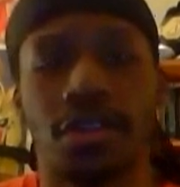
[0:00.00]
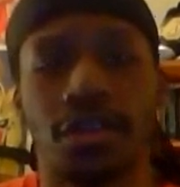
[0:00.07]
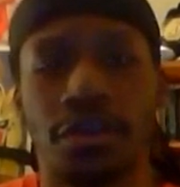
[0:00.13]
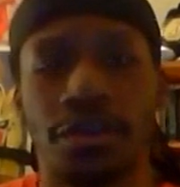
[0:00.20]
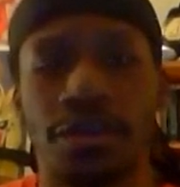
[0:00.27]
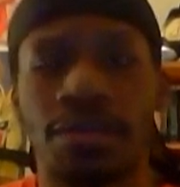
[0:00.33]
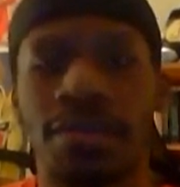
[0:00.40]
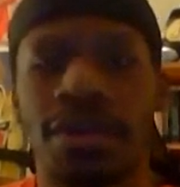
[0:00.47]
you
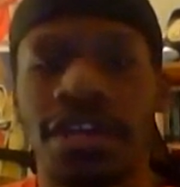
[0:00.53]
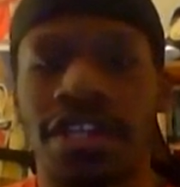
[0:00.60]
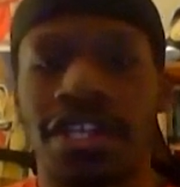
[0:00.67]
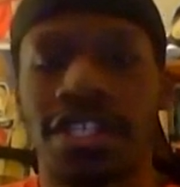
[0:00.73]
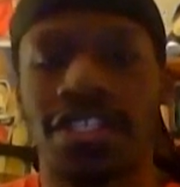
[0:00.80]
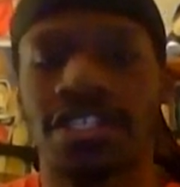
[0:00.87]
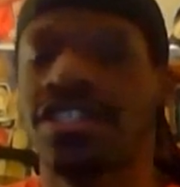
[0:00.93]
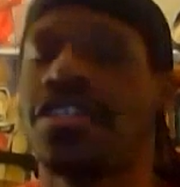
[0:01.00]
will be
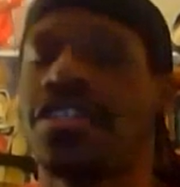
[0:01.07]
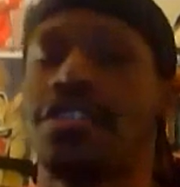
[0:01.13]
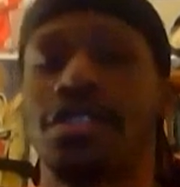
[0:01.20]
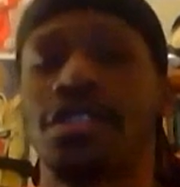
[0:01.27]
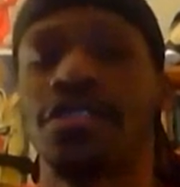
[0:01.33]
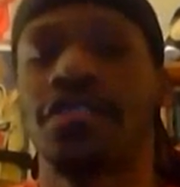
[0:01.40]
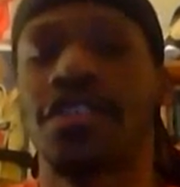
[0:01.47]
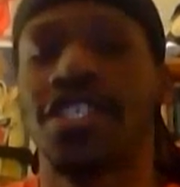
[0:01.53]
punished.
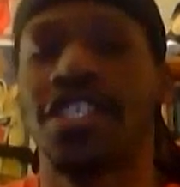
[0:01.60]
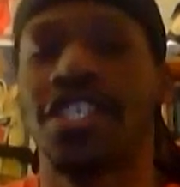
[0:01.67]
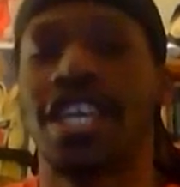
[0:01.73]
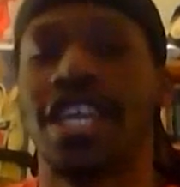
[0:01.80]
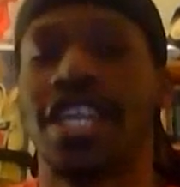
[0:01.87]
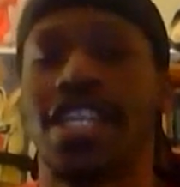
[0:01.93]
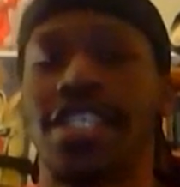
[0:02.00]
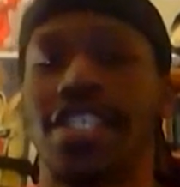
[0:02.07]
Luffy's
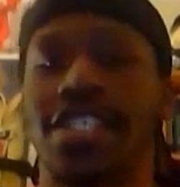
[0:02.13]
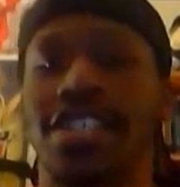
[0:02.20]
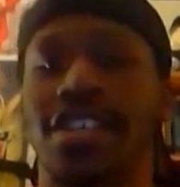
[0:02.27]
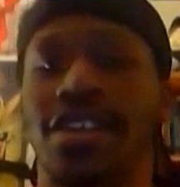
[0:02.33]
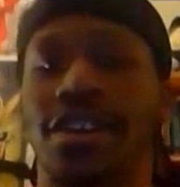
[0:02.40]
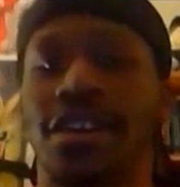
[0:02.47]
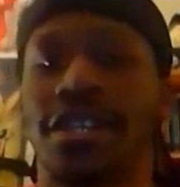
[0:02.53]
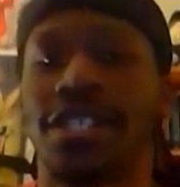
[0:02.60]
getting into the
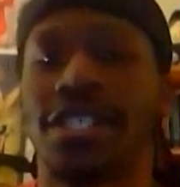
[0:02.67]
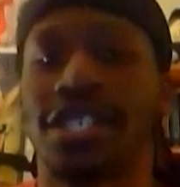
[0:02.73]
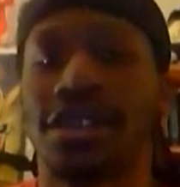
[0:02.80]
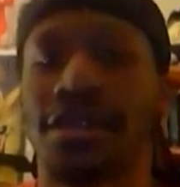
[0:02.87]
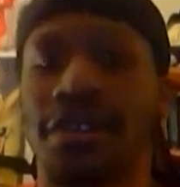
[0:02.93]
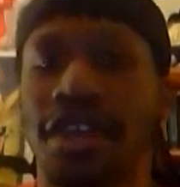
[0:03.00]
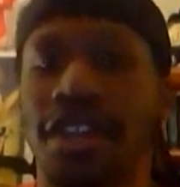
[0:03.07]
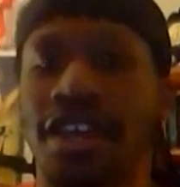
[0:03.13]
guard's
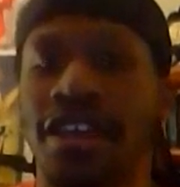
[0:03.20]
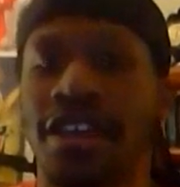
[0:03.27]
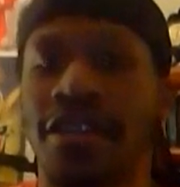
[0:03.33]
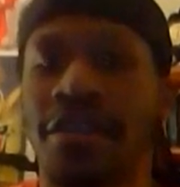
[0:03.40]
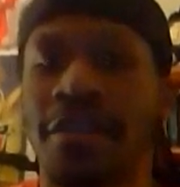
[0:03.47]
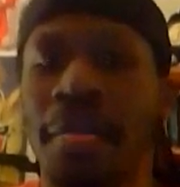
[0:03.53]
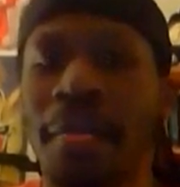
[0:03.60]
shit right now.